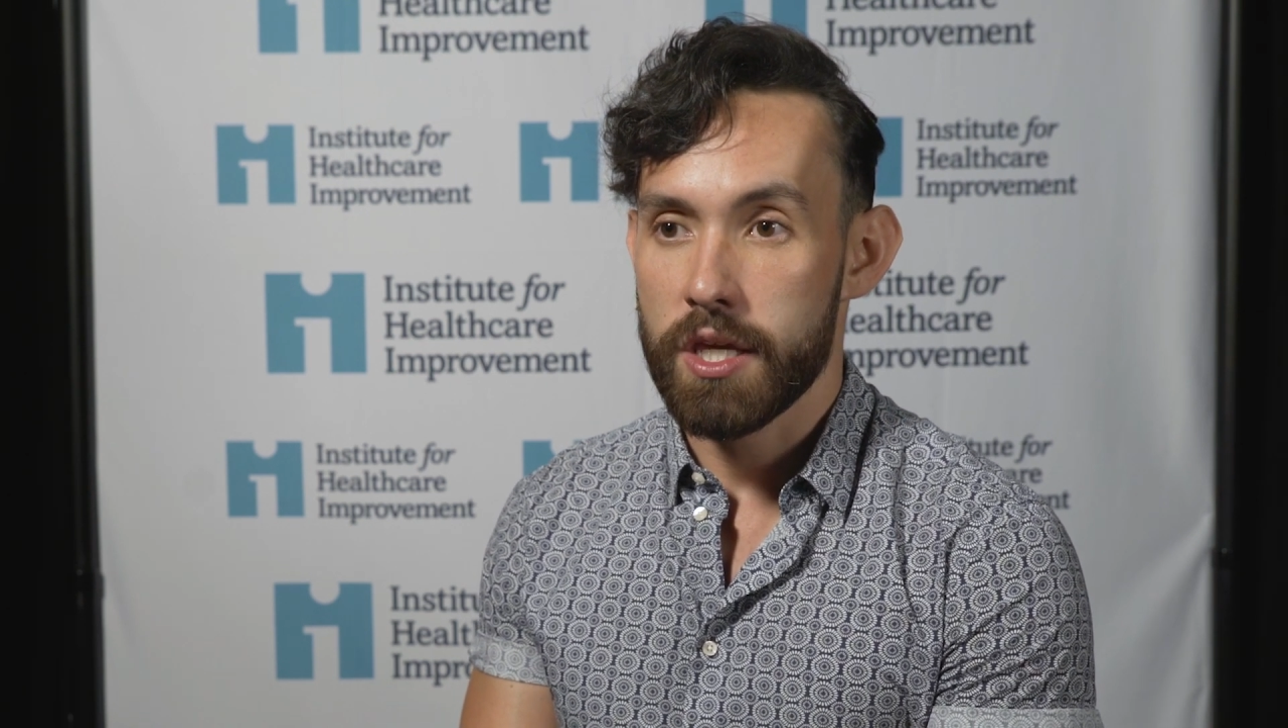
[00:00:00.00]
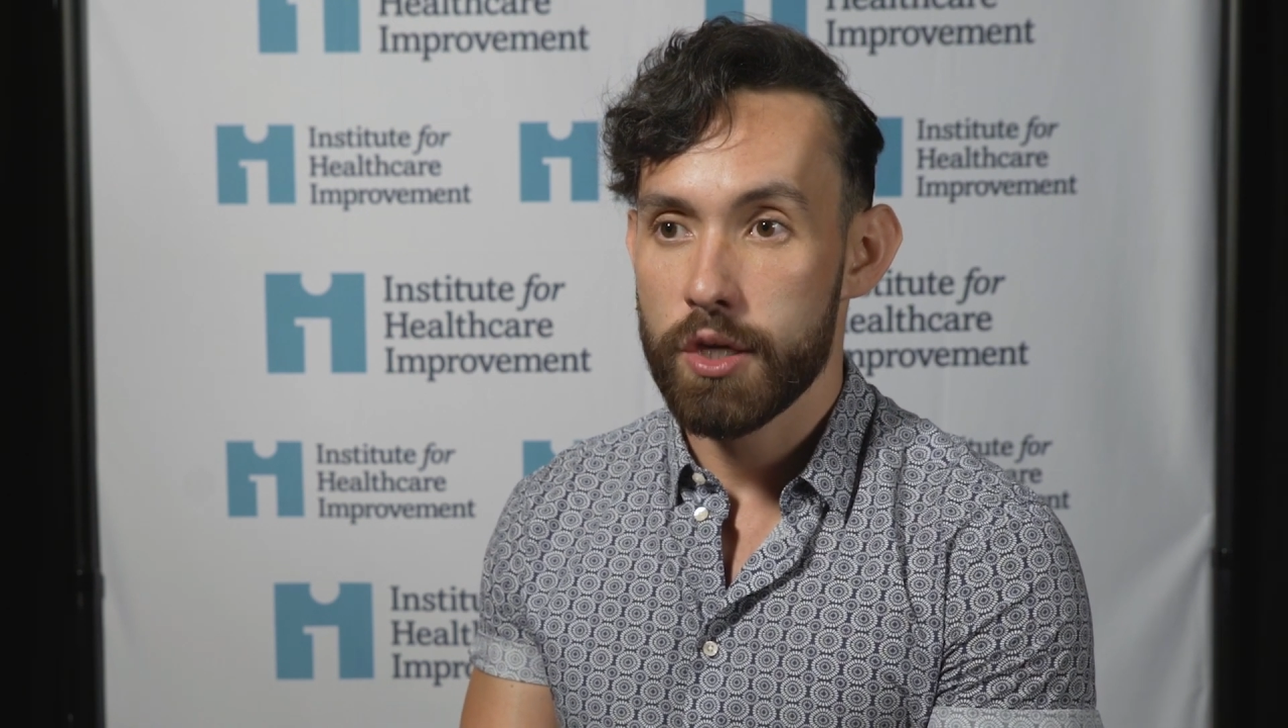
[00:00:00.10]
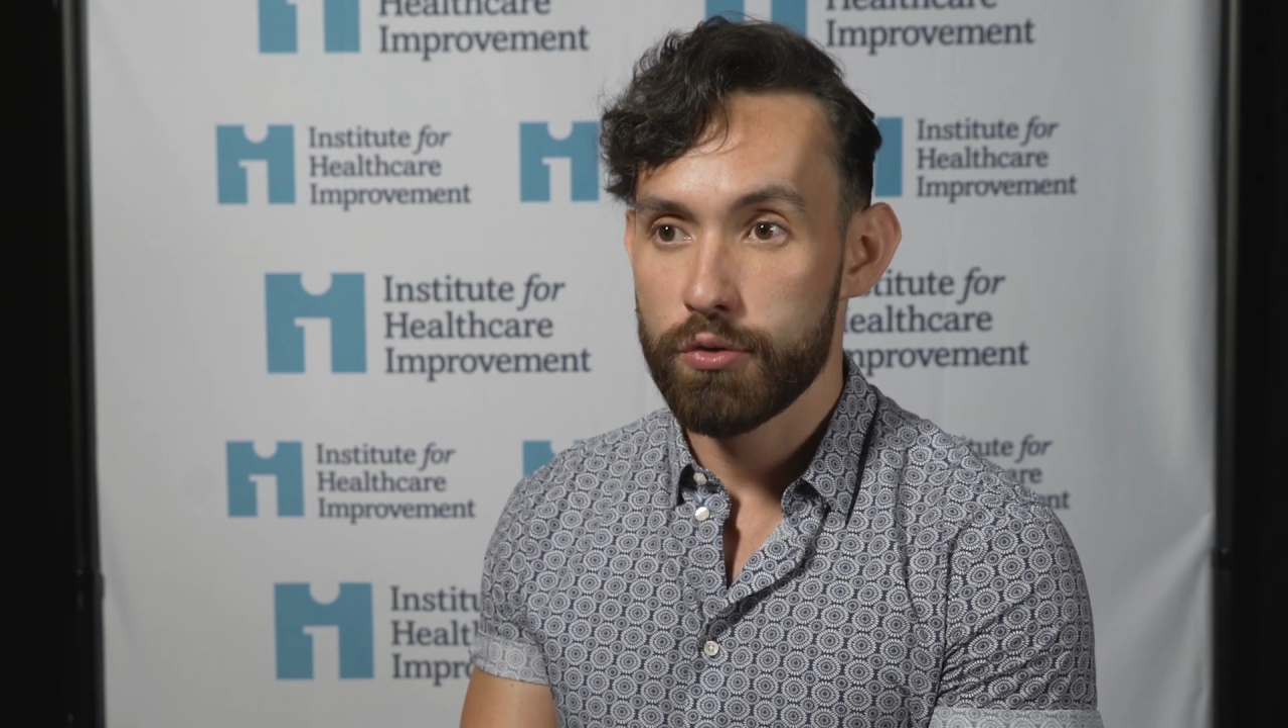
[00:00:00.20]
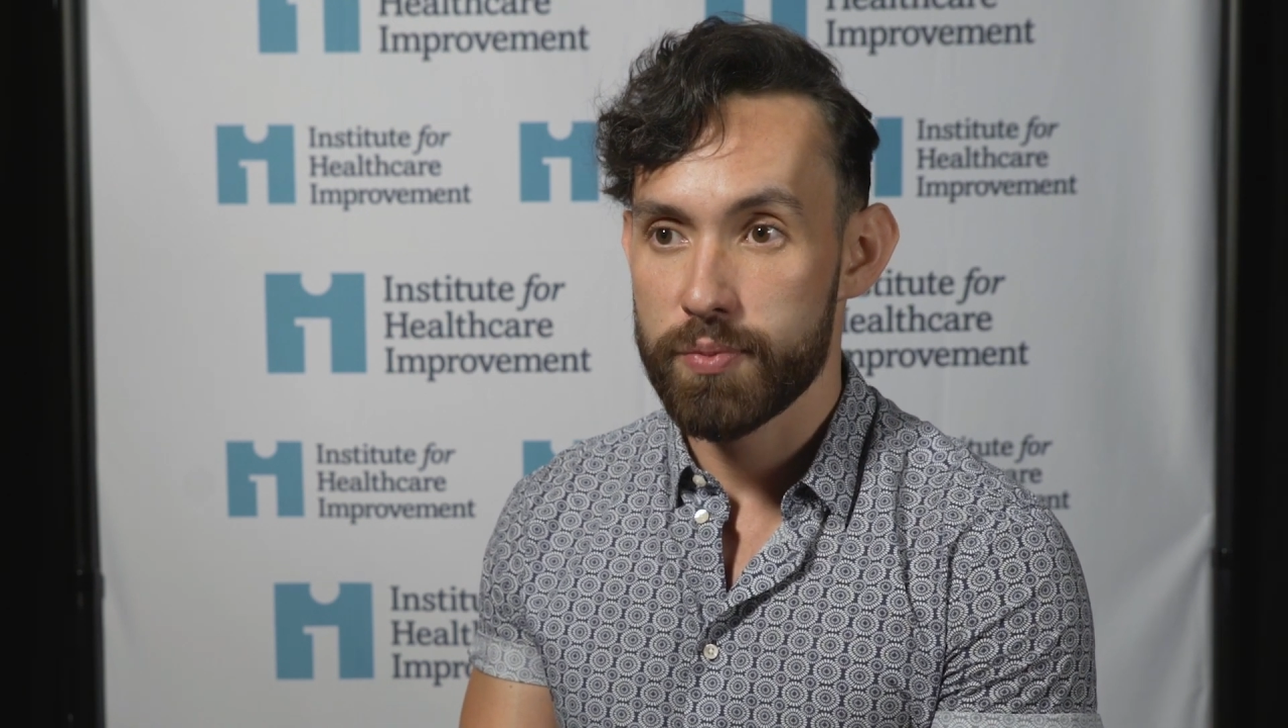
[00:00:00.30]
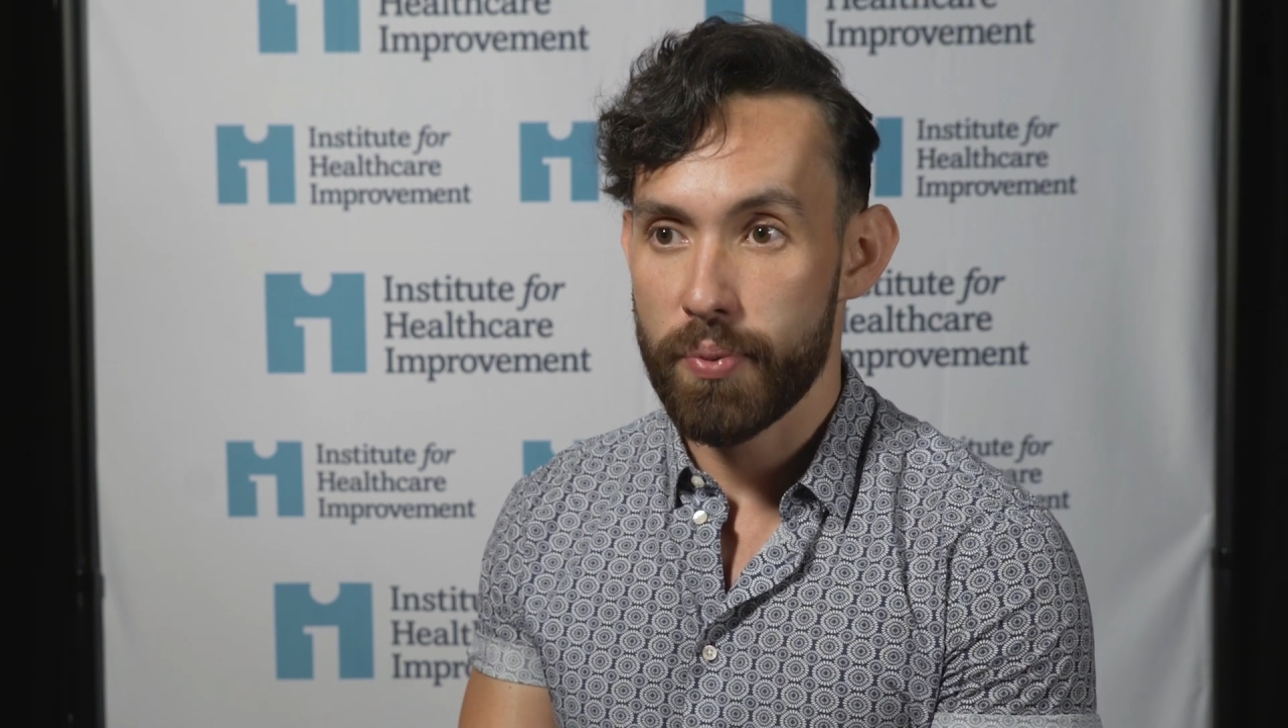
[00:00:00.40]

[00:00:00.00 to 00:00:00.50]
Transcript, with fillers: huge